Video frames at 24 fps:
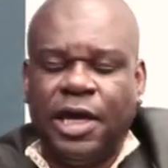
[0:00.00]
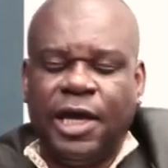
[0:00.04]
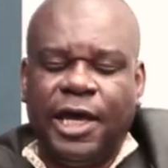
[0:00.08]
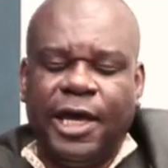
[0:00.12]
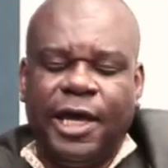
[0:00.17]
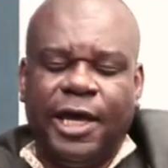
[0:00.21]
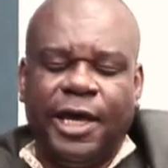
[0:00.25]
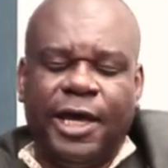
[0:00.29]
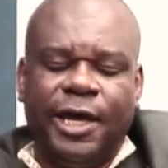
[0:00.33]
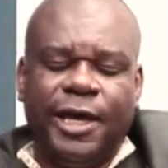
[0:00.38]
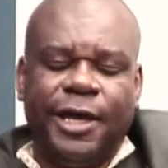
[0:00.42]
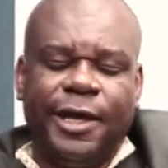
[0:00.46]

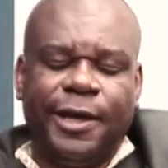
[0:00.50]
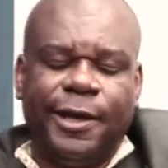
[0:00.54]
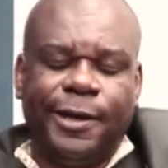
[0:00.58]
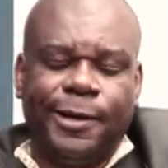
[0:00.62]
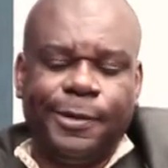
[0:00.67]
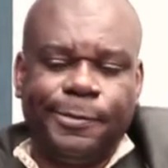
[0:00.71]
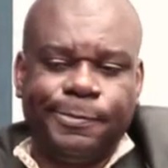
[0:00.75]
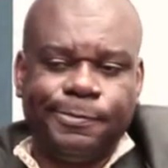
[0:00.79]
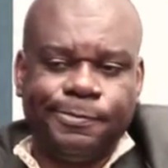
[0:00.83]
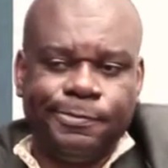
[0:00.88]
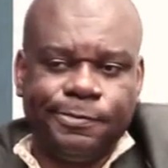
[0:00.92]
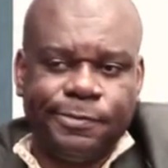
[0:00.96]

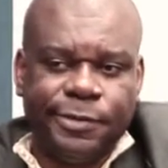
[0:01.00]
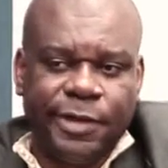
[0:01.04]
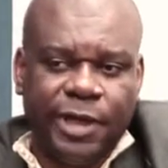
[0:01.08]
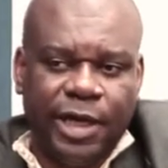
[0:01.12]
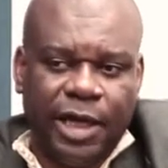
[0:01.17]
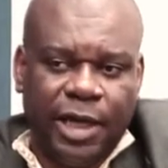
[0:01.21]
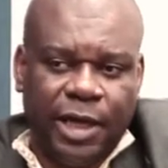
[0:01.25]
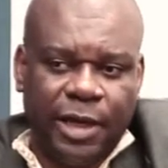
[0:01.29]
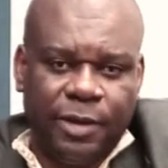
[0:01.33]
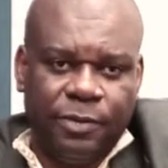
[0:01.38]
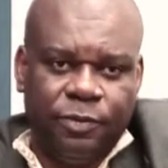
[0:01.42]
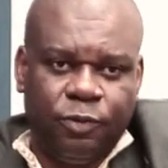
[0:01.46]

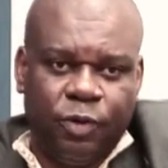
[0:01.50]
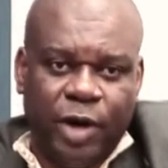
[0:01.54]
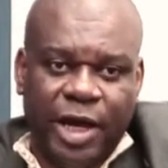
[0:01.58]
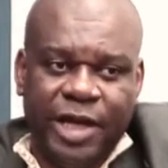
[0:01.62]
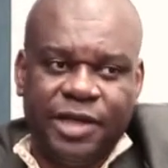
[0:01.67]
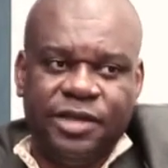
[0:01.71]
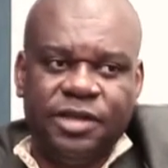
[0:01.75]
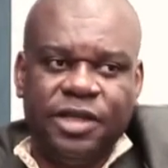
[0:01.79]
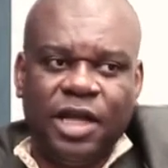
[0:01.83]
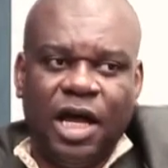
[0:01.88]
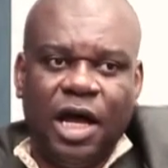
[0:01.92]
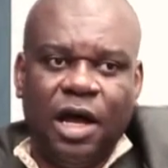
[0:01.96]

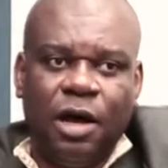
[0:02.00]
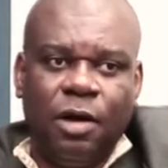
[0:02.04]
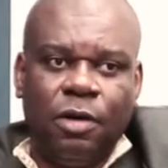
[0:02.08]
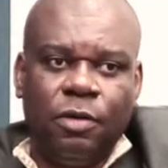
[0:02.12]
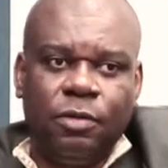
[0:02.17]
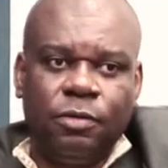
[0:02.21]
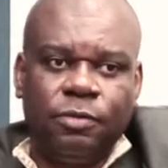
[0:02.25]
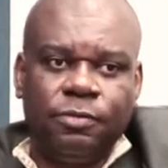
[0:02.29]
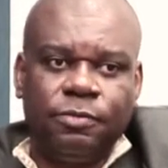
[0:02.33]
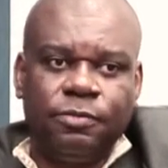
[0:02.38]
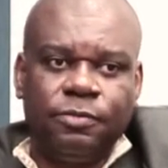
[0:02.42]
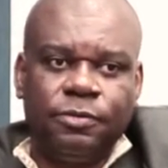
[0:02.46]
Right
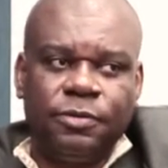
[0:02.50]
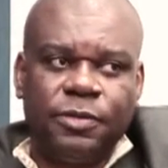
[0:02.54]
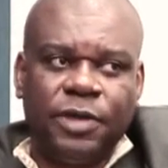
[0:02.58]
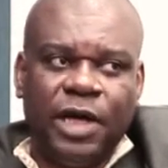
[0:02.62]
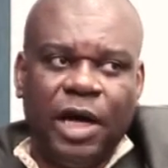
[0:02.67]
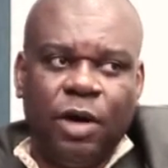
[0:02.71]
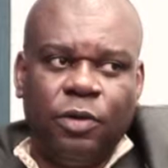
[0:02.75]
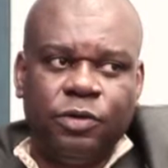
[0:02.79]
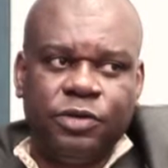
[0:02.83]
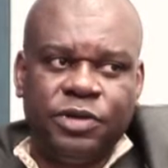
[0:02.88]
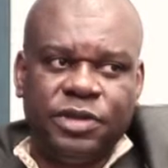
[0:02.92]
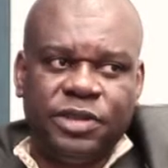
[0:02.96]
now,
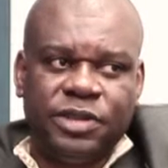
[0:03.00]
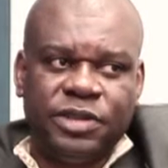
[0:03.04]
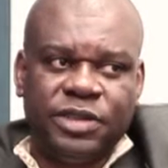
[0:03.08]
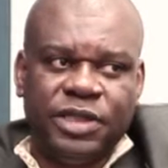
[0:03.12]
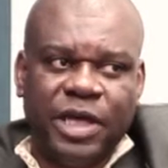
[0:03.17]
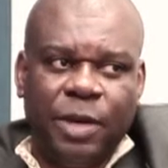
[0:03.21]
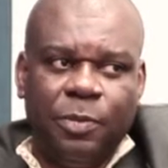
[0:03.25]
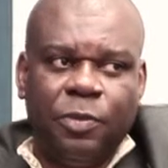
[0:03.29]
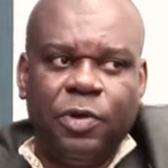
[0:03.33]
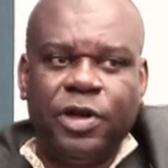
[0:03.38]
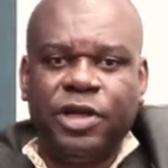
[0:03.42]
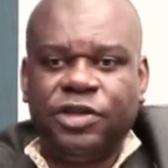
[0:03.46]

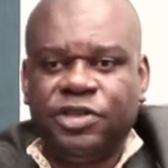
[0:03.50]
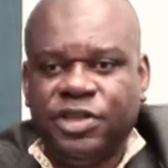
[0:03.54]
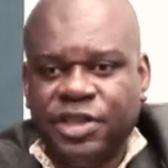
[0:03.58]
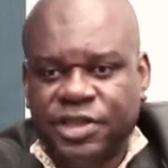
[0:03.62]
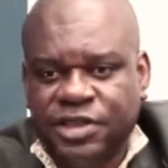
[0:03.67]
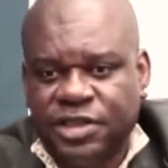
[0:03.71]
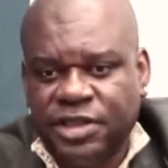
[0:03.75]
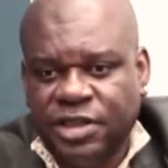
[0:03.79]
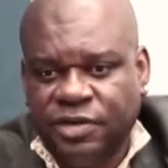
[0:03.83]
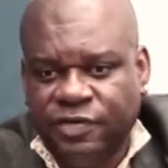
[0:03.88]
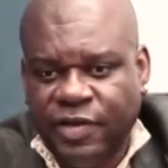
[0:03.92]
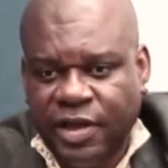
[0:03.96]
I'm gonna
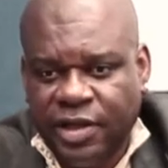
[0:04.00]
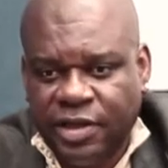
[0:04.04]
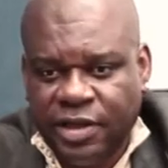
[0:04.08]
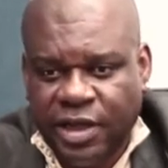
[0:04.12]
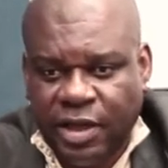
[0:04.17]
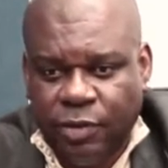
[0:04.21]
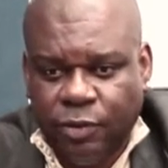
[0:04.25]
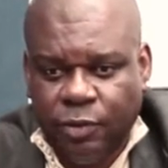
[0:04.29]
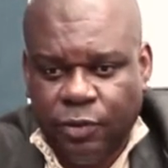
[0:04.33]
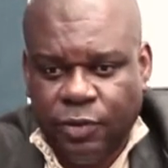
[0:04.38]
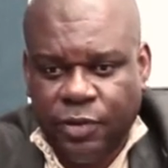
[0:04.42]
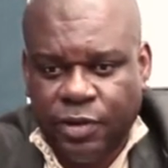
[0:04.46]
just give it.
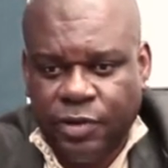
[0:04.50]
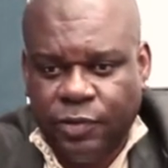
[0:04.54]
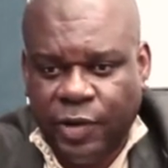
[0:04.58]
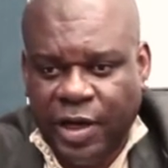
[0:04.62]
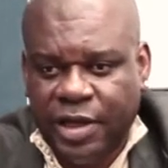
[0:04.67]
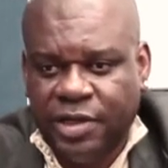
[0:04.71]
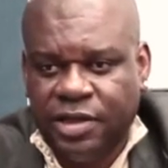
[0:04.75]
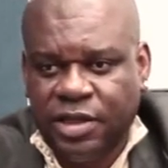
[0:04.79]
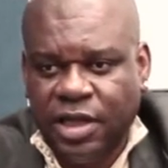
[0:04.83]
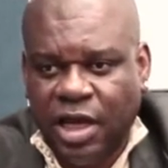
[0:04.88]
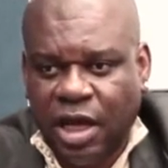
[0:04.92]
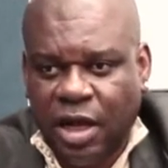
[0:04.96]

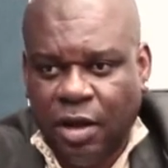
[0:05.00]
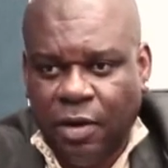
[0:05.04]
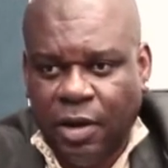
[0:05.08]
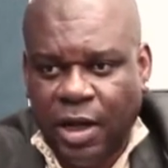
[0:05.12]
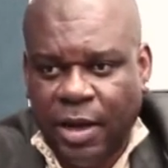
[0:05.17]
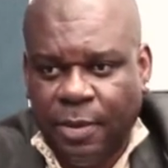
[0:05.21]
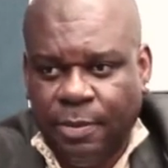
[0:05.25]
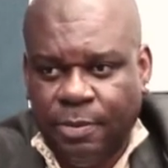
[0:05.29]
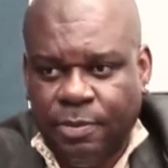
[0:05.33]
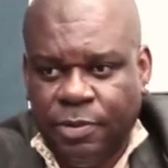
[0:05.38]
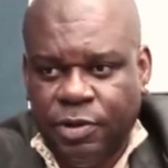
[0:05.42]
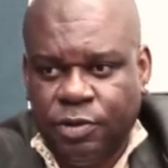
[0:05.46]
Right now,
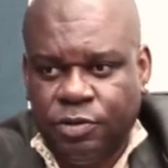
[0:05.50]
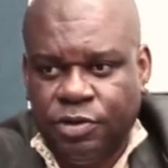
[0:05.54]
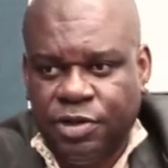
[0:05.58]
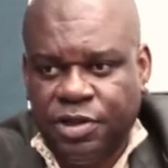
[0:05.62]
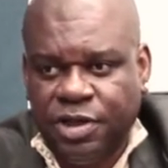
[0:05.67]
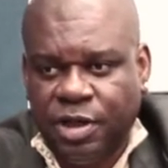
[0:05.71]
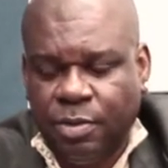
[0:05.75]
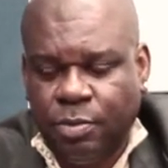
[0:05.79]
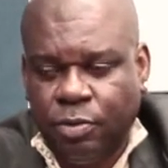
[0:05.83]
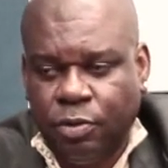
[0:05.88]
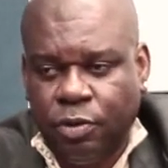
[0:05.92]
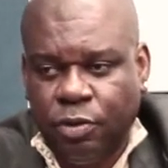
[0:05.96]
I'm building
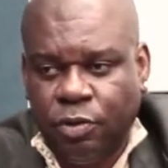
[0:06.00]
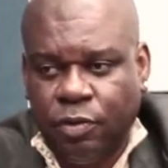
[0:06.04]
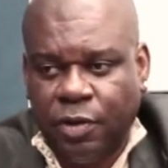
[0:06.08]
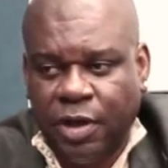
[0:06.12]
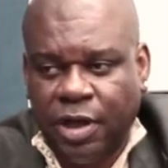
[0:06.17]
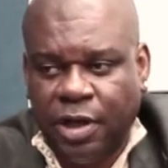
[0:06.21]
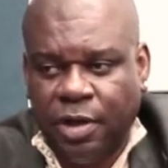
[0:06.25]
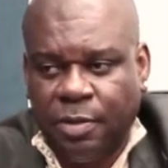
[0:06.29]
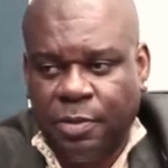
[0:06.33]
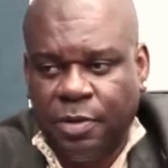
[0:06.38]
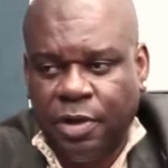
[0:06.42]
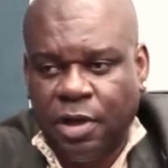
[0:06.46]
a
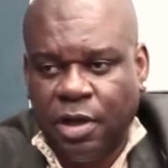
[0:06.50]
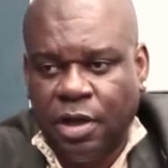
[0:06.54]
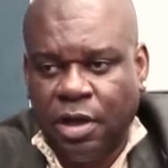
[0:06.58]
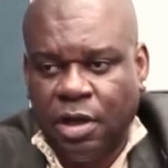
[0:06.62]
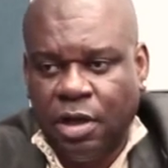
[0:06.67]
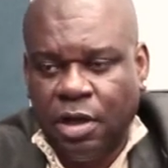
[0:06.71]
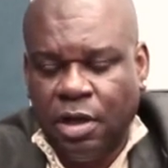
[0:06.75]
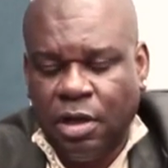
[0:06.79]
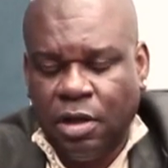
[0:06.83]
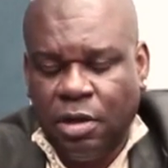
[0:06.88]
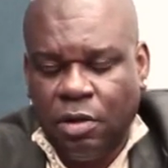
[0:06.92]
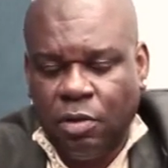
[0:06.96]
program
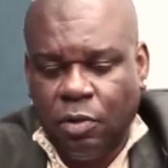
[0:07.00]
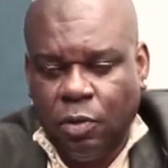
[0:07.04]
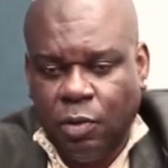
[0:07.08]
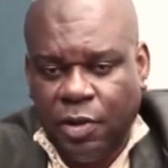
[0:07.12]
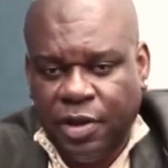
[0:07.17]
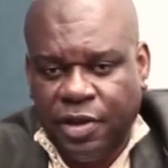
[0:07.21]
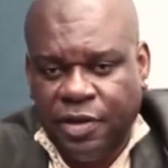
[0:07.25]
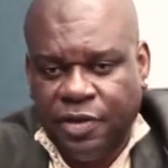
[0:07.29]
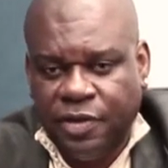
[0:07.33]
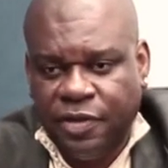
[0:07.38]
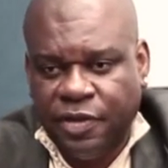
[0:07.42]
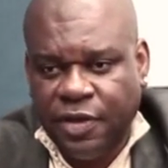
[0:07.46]

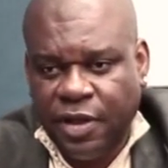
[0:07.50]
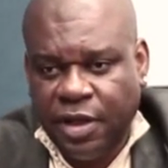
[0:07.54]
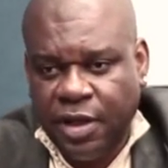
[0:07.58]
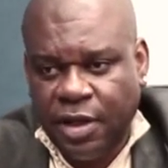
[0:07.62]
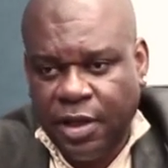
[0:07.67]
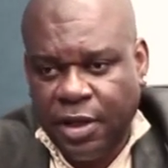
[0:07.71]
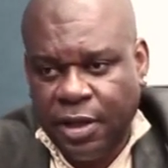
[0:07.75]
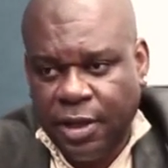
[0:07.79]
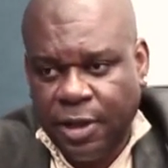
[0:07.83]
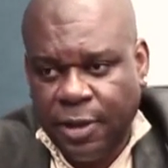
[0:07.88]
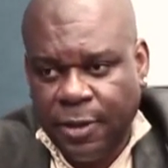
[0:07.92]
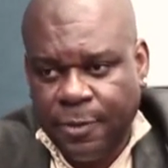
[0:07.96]
with
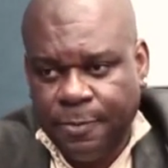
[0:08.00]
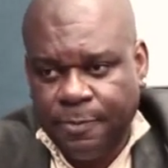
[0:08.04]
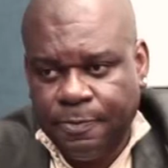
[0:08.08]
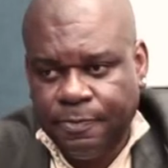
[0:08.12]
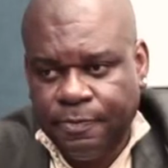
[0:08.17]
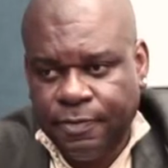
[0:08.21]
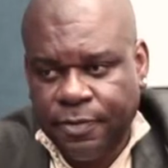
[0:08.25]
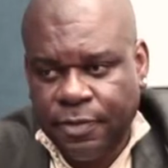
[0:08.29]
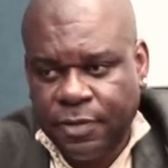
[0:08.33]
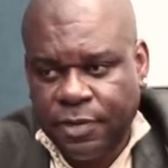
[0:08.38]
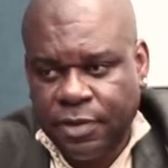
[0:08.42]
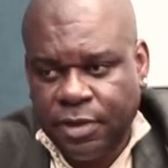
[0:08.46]

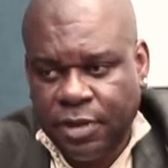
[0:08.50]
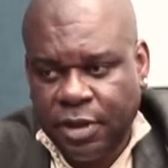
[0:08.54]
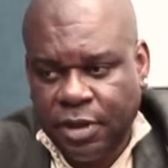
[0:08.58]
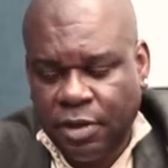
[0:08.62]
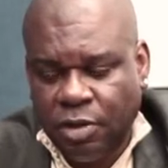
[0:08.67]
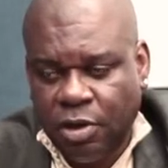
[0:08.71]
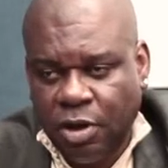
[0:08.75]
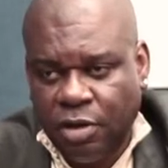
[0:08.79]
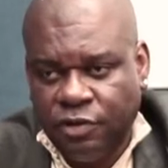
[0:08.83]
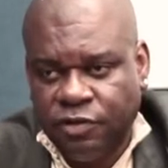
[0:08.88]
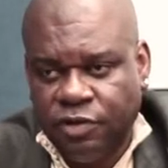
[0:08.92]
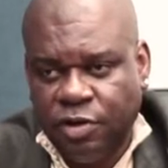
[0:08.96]
the
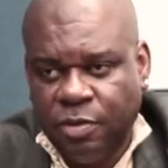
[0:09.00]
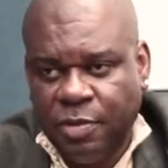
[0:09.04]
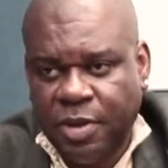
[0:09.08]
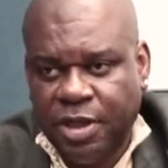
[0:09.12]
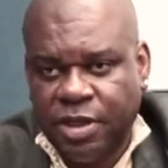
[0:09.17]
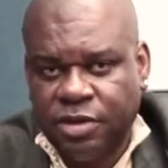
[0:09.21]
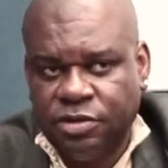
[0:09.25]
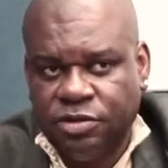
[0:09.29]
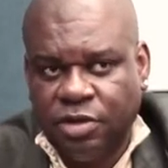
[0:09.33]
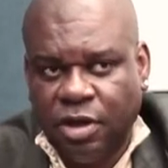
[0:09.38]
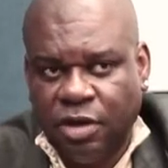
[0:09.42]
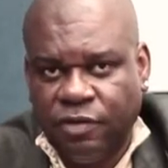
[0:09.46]

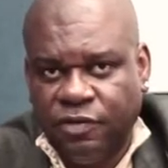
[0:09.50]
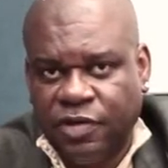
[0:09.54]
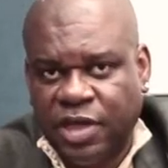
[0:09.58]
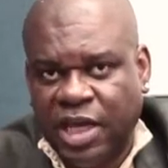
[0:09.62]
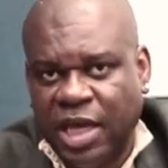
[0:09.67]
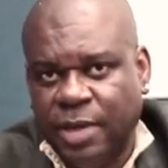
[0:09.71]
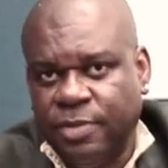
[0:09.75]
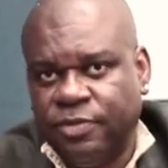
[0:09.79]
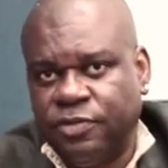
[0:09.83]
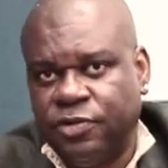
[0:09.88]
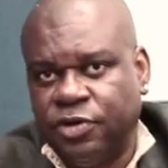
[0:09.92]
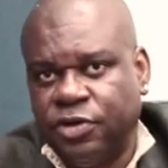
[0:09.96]
government of
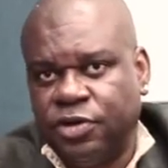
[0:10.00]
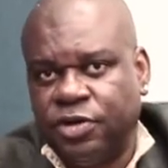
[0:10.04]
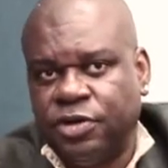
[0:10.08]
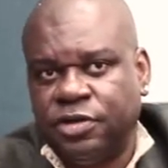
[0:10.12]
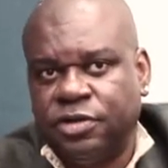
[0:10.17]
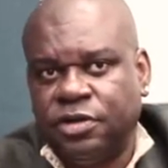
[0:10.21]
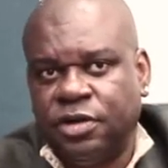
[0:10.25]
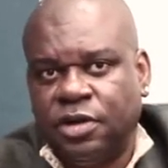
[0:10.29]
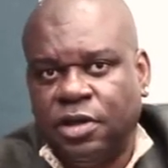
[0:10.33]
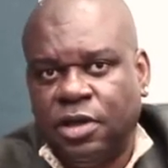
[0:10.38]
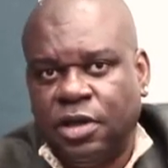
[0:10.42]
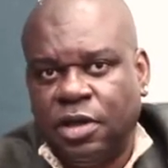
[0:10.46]
Cape
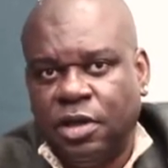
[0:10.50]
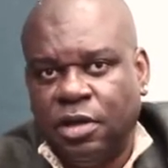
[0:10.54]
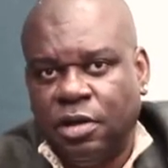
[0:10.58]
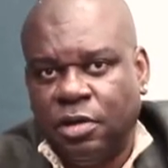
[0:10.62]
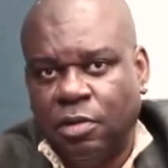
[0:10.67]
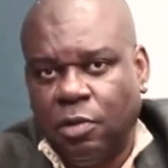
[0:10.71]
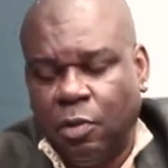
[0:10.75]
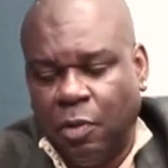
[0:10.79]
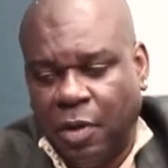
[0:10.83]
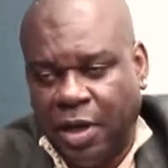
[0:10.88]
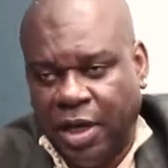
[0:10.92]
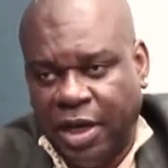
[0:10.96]
Verde,
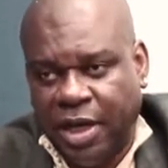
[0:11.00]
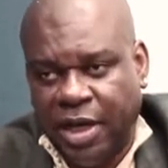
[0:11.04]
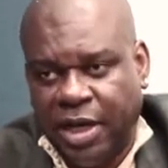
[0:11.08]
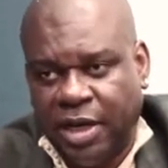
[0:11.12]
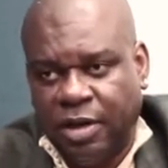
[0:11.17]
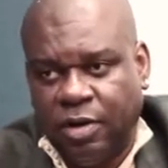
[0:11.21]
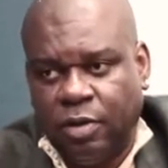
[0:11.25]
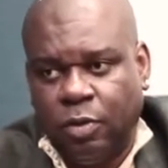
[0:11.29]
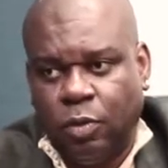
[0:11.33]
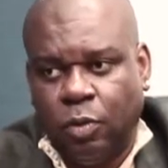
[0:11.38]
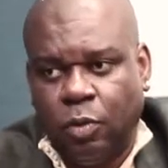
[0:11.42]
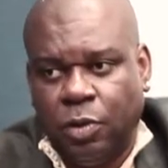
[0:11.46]

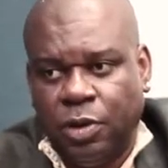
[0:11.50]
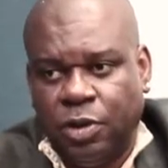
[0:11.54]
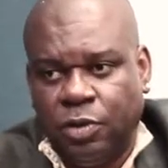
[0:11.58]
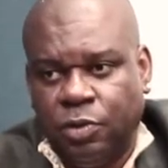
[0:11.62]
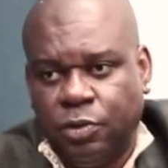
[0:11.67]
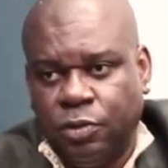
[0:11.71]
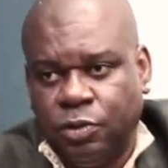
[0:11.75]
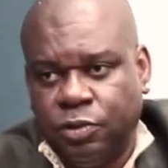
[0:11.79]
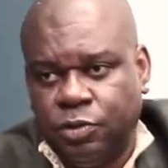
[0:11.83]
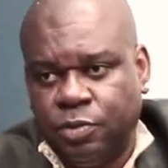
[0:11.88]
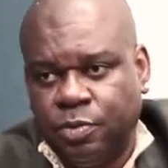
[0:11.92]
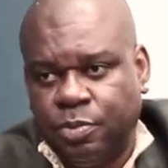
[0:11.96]
where we
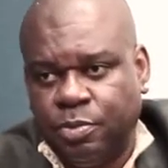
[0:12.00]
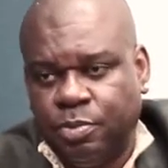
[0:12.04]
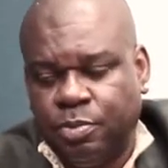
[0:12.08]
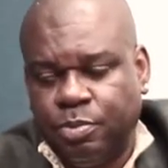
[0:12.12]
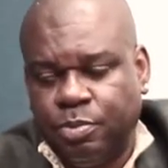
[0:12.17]
would